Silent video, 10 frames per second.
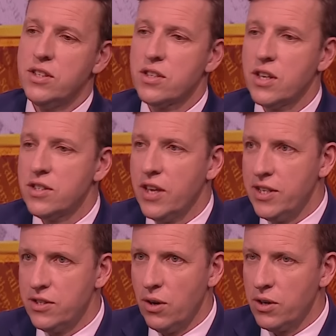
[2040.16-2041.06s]
things that
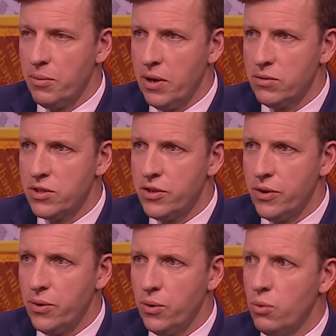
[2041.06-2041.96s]
he's not going to be able to
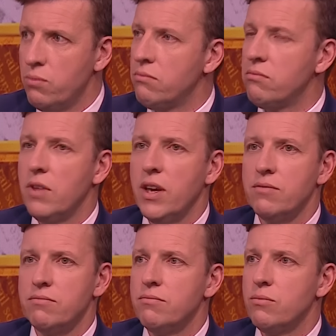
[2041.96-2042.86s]
do
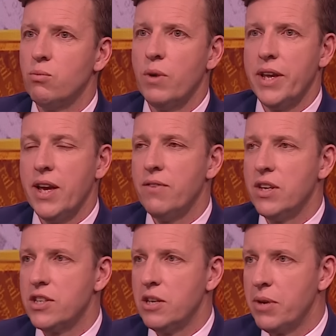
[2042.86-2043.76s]
when he
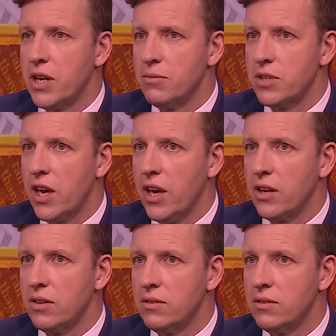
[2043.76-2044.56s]
eventually becomes king.